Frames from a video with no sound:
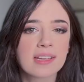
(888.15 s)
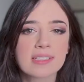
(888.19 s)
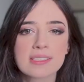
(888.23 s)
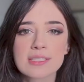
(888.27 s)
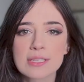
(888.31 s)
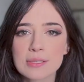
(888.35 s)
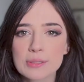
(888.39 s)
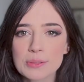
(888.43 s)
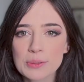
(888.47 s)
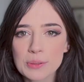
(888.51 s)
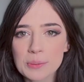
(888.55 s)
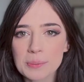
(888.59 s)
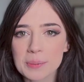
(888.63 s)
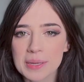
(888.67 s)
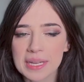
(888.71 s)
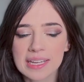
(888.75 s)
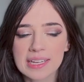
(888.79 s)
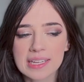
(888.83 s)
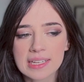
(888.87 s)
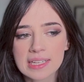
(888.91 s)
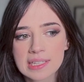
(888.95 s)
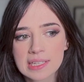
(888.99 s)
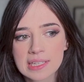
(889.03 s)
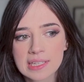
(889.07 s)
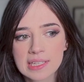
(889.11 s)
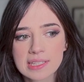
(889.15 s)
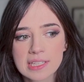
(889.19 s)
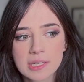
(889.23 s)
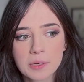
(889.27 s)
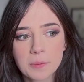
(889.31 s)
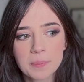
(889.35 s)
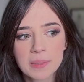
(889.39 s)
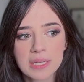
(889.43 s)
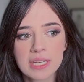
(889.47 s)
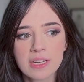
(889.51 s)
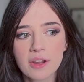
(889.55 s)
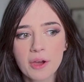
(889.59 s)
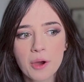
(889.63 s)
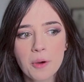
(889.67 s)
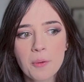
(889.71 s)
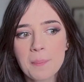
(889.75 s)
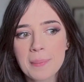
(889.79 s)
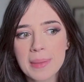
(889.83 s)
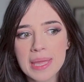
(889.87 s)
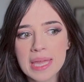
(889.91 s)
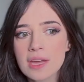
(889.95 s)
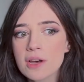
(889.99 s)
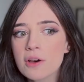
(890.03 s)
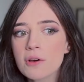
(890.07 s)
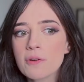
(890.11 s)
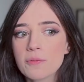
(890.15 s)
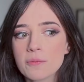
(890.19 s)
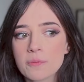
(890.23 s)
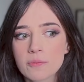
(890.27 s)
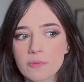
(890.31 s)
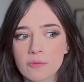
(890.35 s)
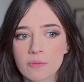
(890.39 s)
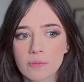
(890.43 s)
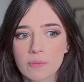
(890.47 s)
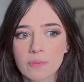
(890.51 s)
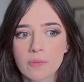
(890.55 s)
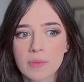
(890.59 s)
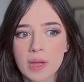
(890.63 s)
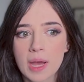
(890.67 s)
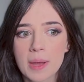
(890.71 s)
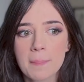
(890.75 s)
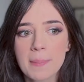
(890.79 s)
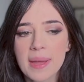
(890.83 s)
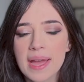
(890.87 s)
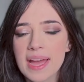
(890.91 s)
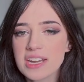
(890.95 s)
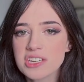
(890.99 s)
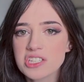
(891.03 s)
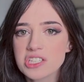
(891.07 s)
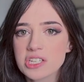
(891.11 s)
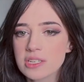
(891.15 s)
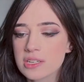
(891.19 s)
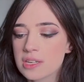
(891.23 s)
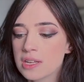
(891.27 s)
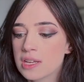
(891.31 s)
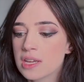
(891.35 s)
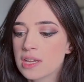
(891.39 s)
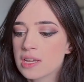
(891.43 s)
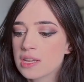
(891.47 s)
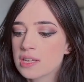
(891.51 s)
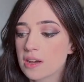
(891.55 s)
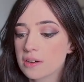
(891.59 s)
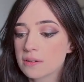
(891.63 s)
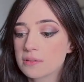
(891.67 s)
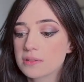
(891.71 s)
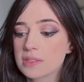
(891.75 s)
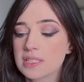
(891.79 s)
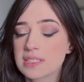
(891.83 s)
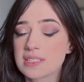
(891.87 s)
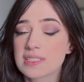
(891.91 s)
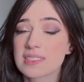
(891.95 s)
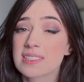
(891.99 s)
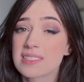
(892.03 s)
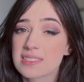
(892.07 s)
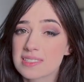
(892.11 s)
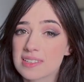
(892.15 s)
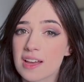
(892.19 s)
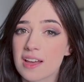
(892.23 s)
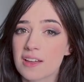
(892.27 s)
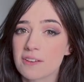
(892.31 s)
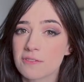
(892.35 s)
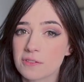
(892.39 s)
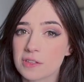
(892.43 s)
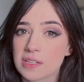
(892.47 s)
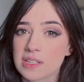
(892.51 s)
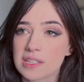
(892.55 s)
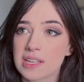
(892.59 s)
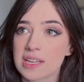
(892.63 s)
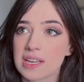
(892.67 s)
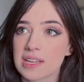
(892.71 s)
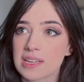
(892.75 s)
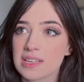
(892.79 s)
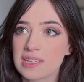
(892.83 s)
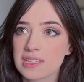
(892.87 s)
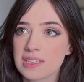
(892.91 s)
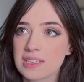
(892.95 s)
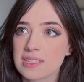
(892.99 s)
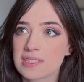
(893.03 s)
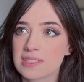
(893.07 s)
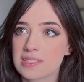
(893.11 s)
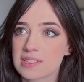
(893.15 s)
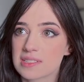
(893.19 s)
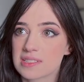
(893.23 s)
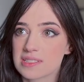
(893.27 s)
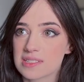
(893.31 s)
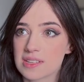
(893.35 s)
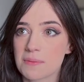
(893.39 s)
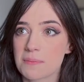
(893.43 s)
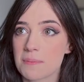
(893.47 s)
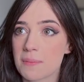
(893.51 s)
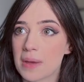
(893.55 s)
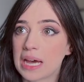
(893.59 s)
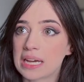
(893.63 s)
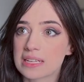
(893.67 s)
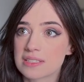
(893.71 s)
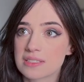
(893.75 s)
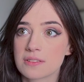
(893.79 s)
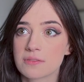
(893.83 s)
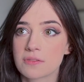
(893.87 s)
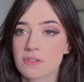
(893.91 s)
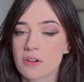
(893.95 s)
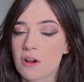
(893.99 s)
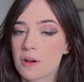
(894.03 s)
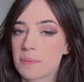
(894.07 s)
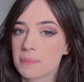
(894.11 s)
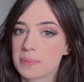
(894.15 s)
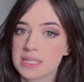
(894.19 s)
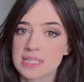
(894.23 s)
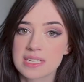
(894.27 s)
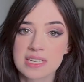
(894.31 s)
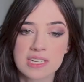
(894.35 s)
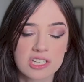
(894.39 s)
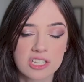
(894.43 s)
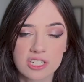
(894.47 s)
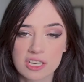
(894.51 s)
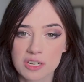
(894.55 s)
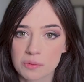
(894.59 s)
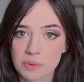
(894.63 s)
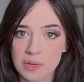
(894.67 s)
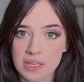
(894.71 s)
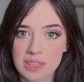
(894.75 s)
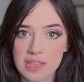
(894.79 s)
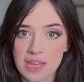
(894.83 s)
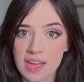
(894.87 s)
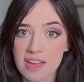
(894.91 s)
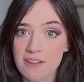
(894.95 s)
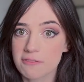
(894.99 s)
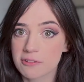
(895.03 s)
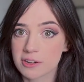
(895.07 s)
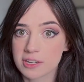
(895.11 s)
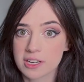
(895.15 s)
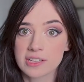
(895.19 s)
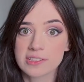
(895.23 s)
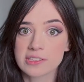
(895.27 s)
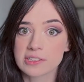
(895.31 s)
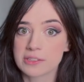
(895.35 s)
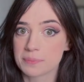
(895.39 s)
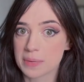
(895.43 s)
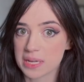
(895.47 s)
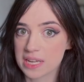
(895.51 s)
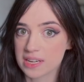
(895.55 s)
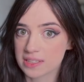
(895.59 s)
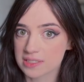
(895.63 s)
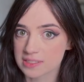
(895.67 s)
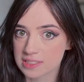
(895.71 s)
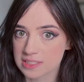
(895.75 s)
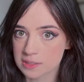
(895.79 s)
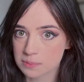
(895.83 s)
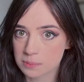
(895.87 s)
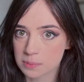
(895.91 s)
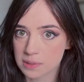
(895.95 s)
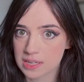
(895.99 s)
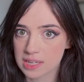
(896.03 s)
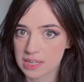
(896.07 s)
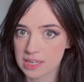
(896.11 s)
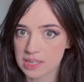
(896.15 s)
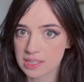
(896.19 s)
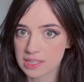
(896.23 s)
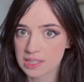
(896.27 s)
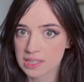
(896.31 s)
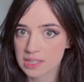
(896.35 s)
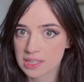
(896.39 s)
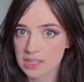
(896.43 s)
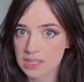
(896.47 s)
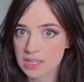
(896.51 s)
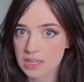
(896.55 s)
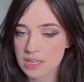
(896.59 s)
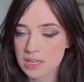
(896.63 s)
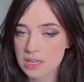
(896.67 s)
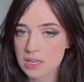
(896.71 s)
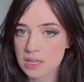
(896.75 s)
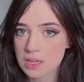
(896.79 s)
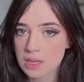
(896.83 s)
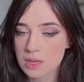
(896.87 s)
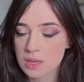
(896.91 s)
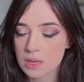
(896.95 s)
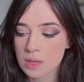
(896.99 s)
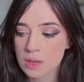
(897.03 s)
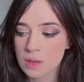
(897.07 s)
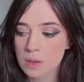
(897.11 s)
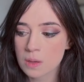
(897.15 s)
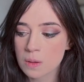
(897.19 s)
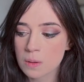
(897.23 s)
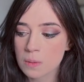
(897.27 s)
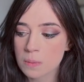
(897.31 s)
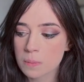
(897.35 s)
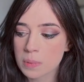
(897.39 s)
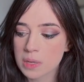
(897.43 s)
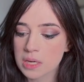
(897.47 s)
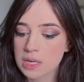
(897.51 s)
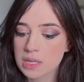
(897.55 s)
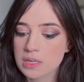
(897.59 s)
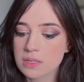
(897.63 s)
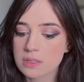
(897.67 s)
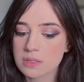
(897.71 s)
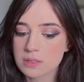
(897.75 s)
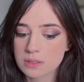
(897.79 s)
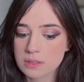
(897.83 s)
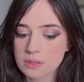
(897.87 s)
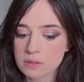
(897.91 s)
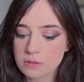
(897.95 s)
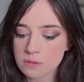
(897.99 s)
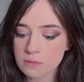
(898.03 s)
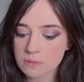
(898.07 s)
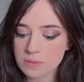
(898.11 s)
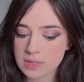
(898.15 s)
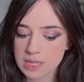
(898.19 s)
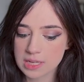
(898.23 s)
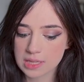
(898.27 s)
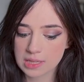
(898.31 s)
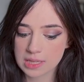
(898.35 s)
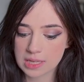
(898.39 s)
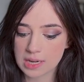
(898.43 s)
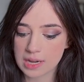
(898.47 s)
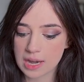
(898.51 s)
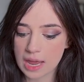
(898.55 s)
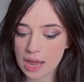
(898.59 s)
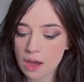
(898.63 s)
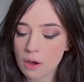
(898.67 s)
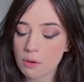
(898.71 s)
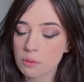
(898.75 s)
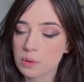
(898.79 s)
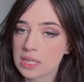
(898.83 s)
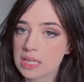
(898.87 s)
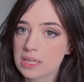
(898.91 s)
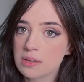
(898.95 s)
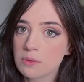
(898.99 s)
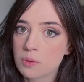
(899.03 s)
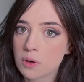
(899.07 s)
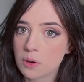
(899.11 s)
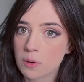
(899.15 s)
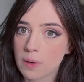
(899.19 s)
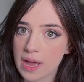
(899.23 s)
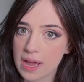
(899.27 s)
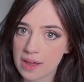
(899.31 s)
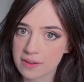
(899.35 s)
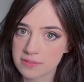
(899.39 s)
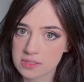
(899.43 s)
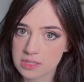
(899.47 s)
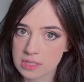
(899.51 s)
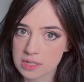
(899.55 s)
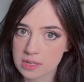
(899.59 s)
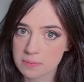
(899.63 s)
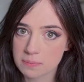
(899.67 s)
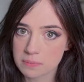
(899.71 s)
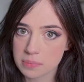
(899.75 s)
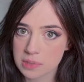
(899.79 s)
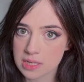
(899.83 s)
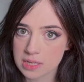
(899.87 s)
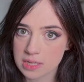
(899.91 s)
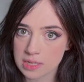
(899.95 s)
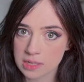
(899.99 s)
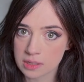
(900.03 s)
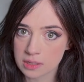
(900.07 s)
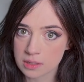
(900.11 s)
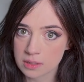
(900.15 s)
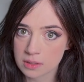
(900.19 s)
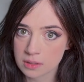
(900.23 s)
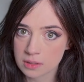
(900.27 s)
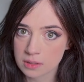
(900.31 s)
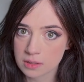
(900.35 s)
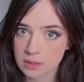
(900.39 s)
assuming there'll be no male. Imagine, not only does this guy feel like he is in some massive competition with every other man on this planet, But he's assuming that now he won't have to compete